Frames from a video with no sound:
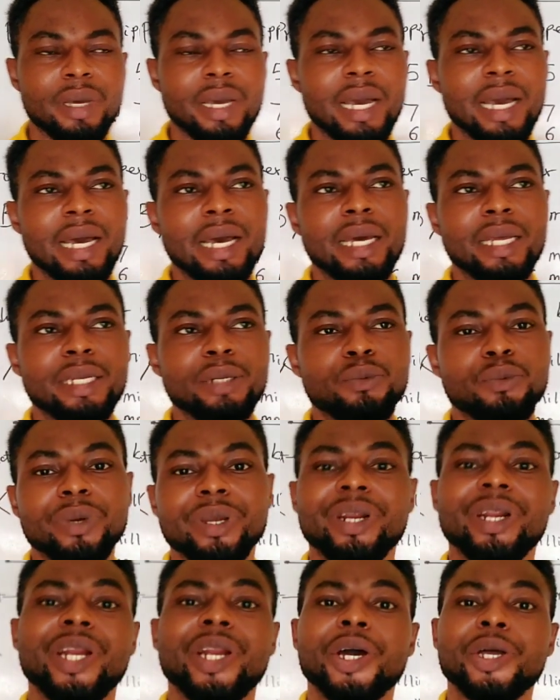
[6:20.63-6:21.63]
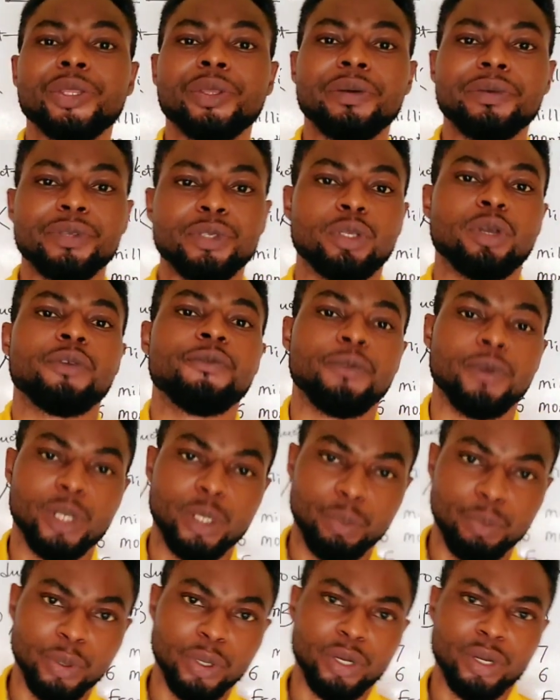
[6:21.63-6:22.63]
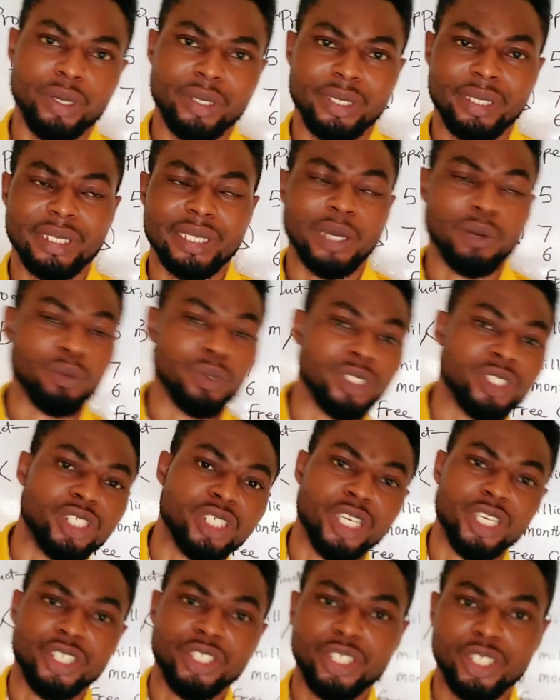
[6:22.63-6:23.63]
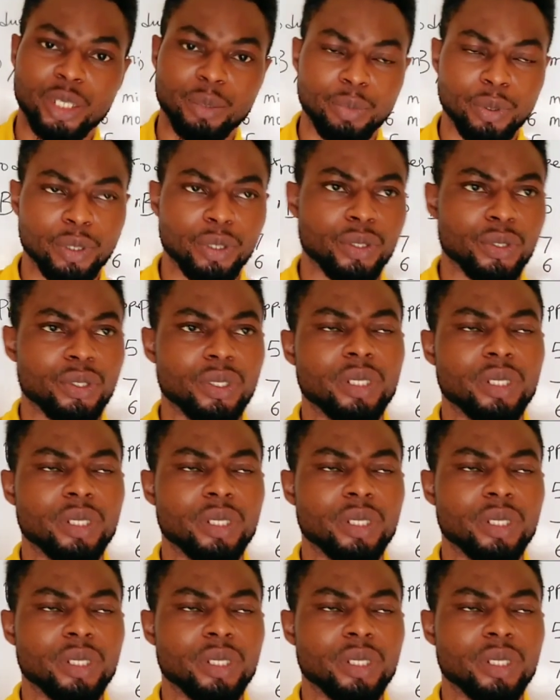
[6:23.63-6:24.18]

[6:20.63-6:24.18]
and we ran out of stock for the bonuses and we changed the bonus.